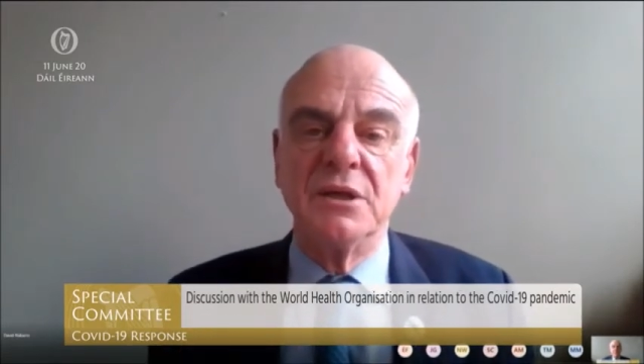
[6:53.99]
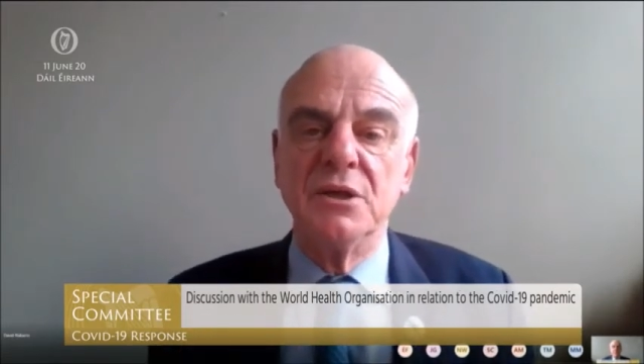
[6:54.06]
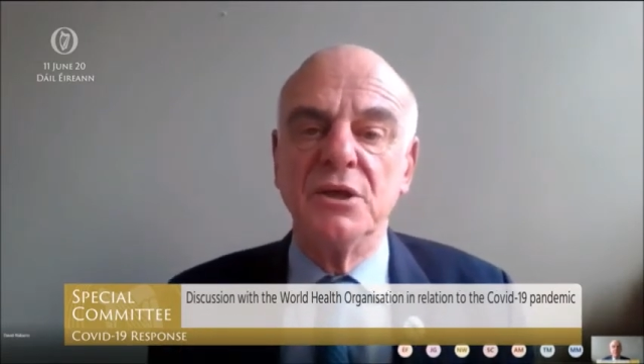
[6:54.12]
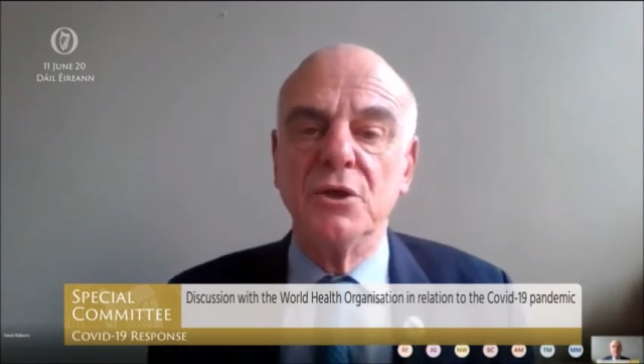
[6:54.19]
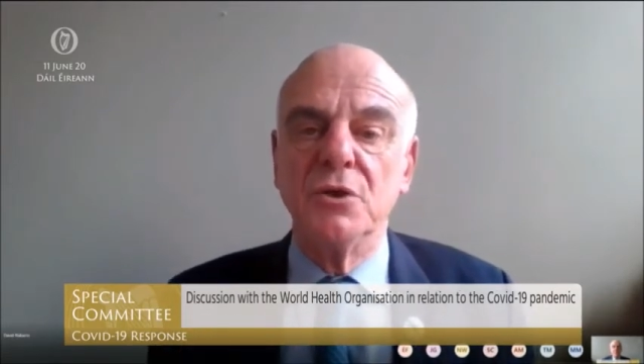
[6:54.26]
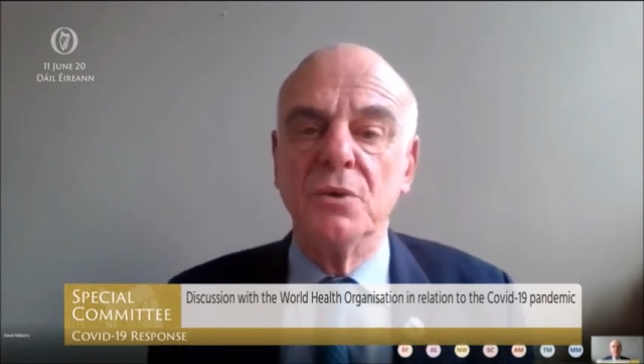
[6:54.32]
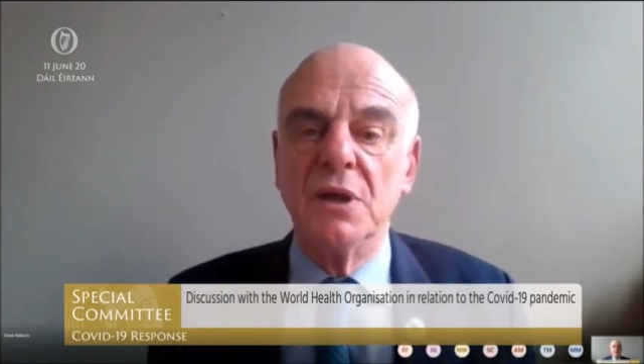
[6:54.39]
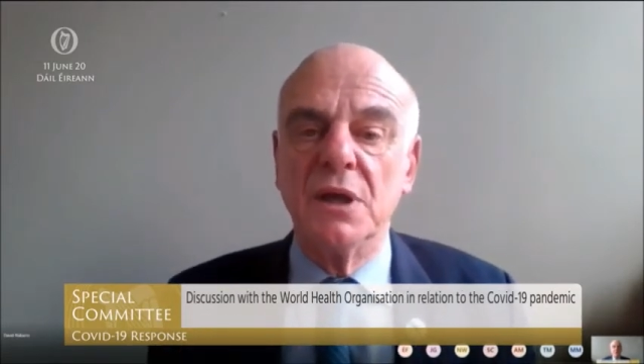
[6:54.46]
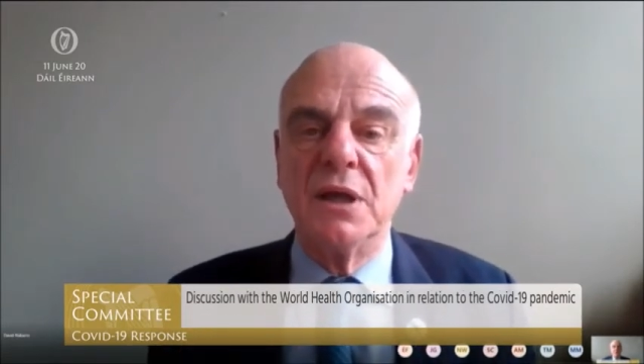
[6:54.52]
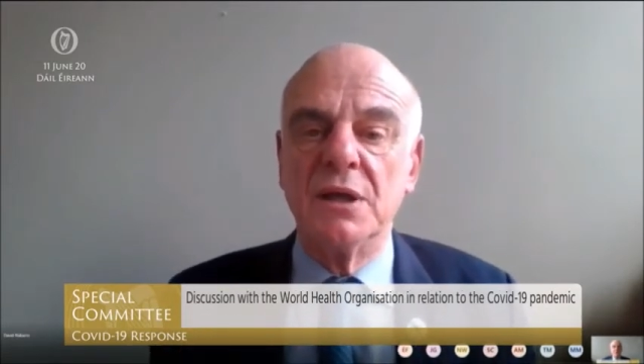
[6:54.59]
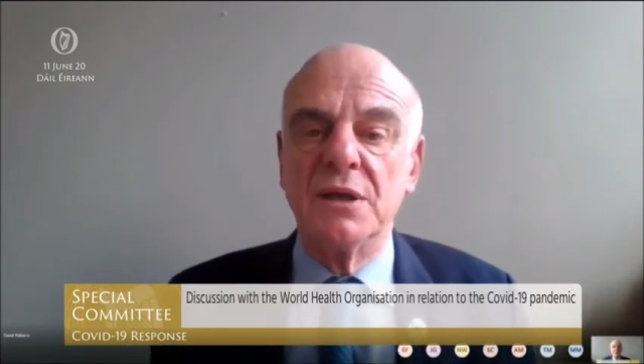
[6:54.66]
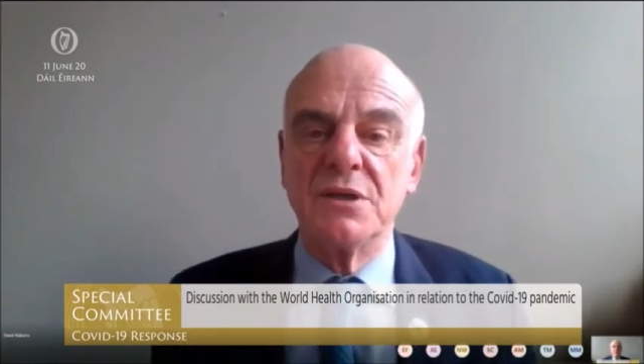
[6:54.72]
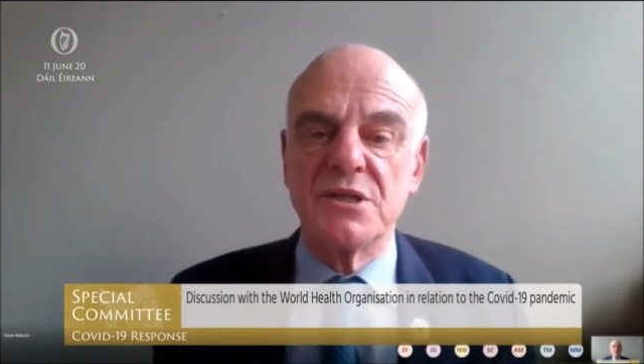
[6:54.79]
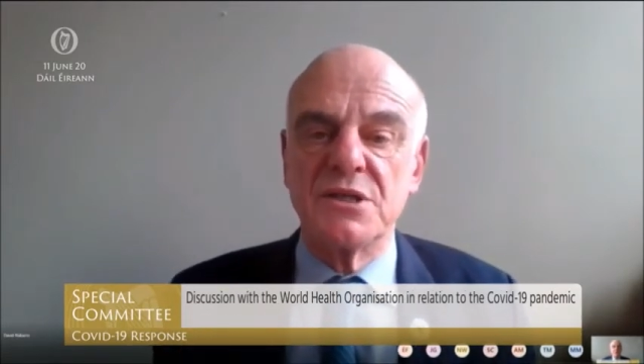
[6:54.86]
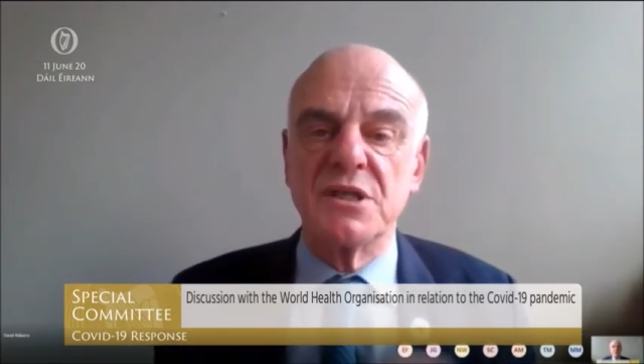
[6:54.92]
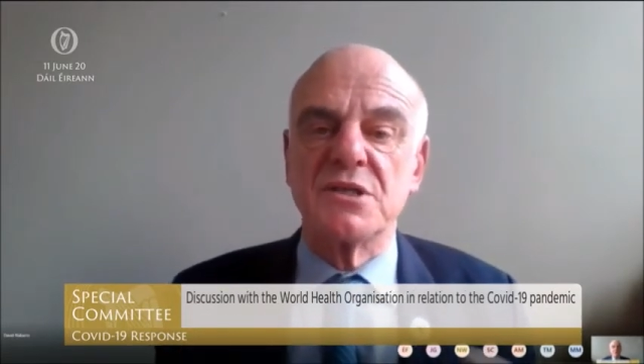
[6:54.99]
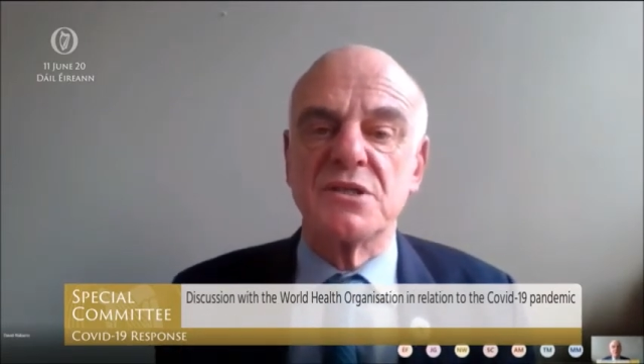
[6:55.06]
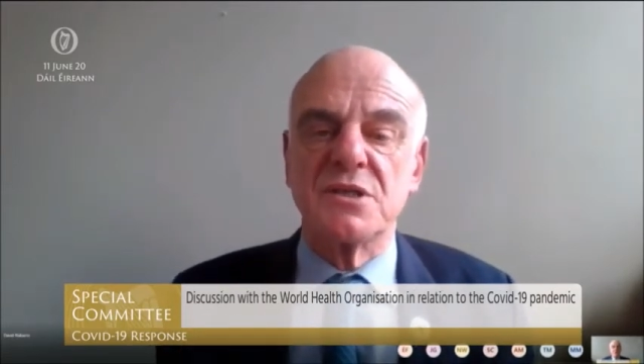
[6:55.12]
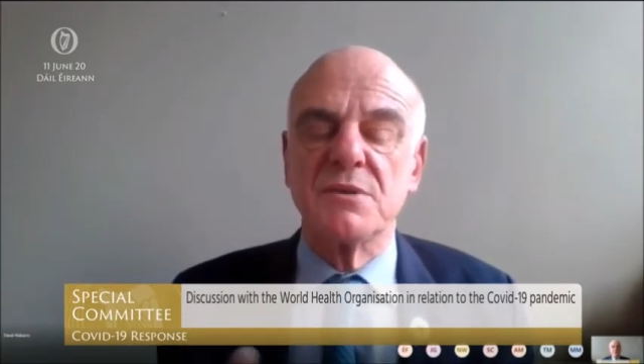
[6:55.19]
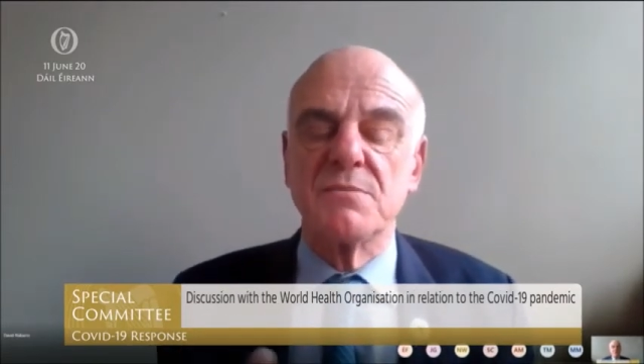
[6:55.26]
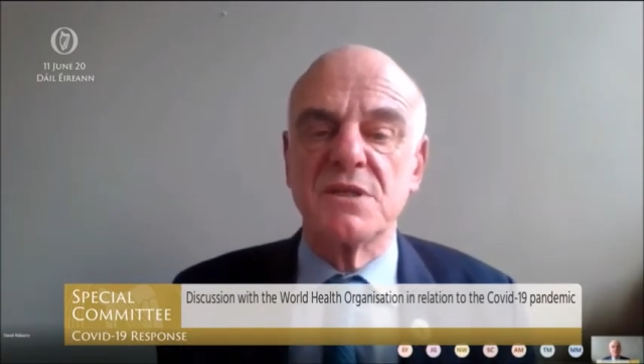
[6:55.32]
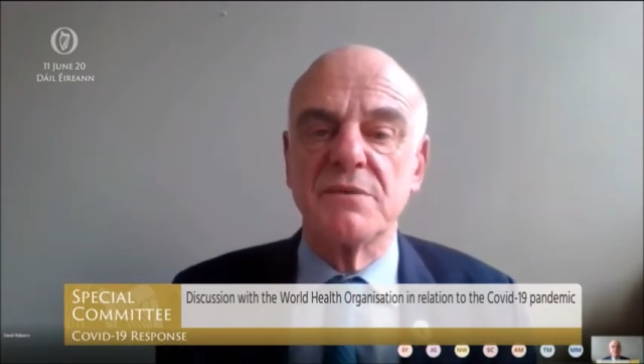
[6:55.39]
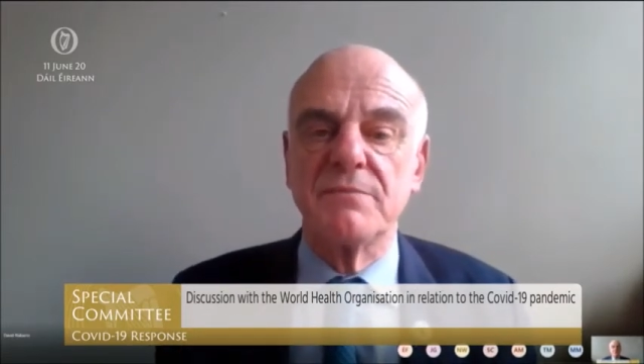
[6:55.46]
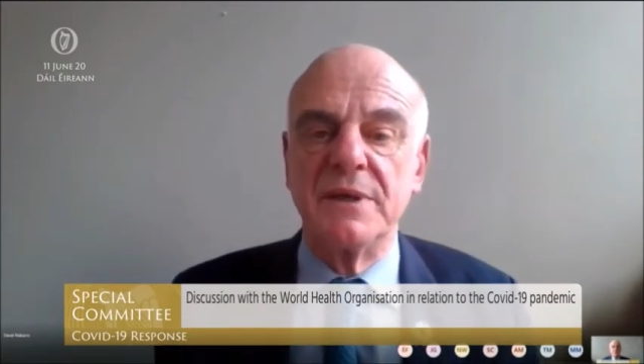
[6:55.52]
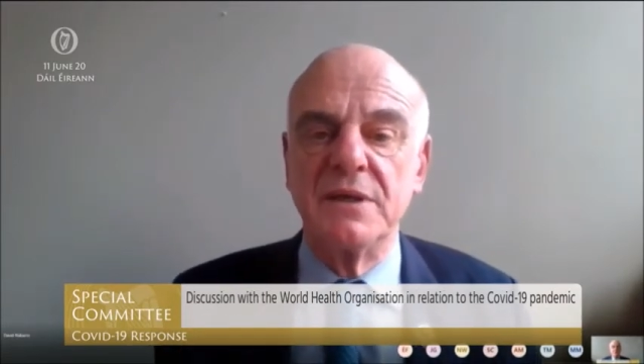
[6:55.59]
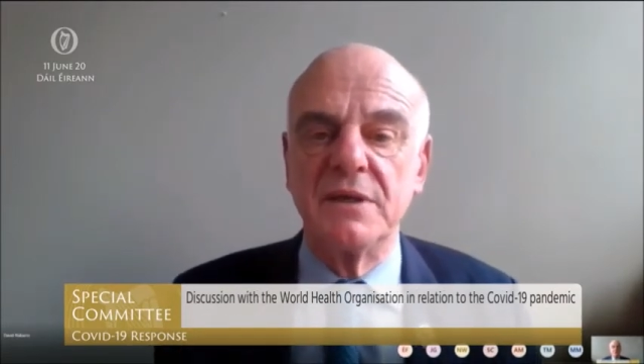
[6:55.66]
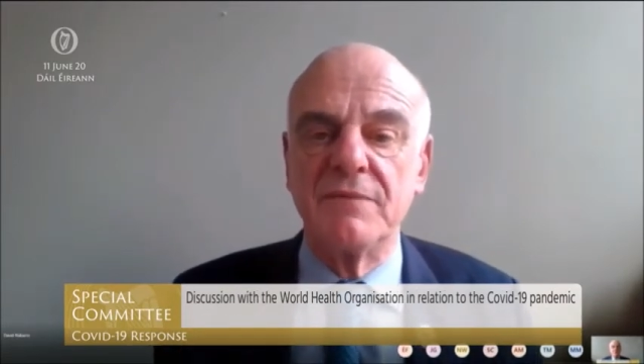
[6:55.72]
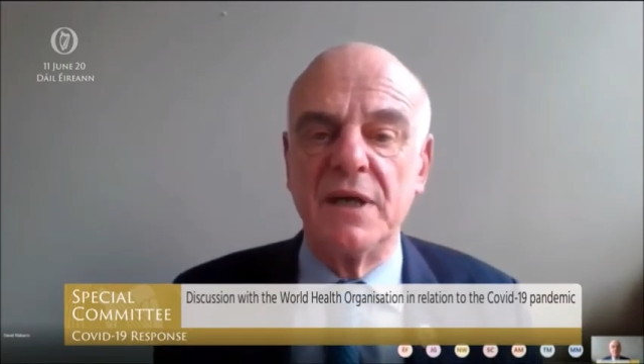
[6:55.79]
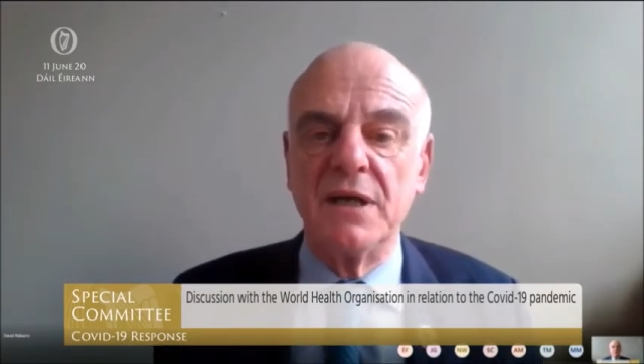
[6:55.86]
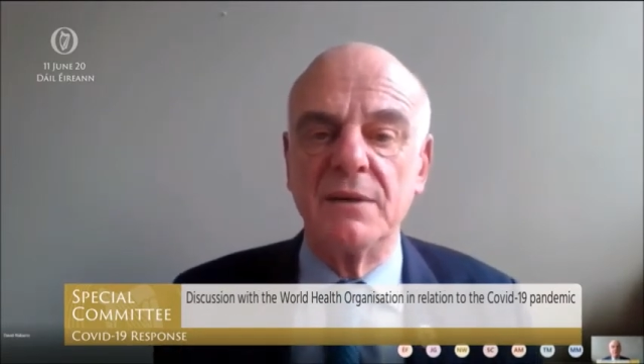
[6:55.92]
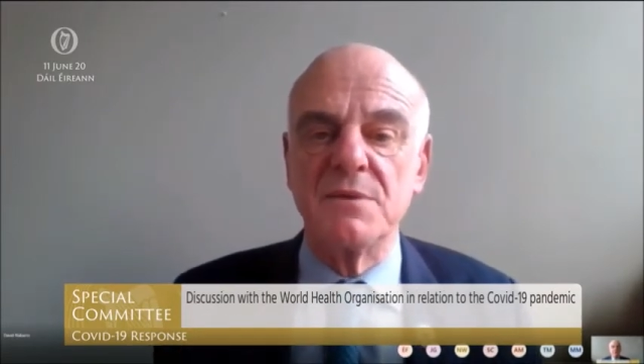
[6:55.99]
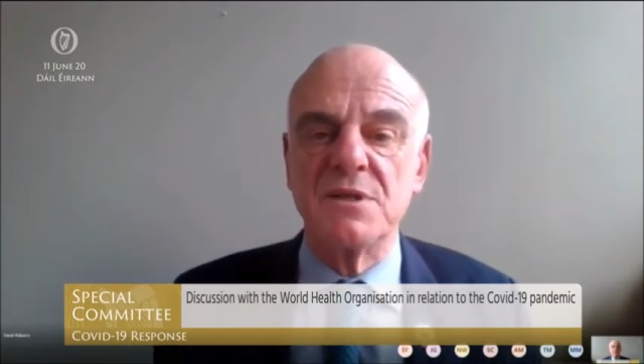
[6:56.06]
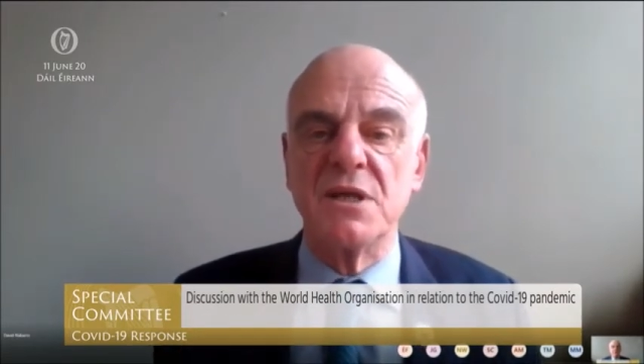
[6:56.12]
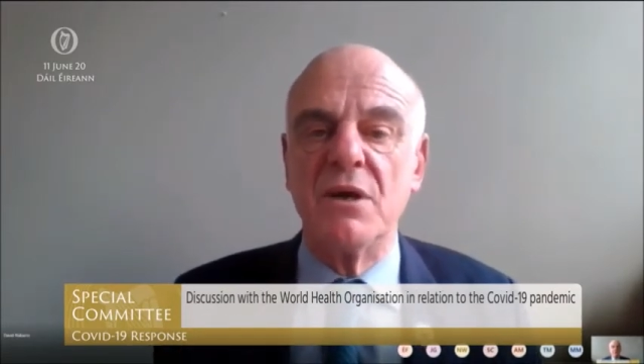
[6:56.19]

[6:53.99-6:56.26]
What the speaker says: new systems have been developed.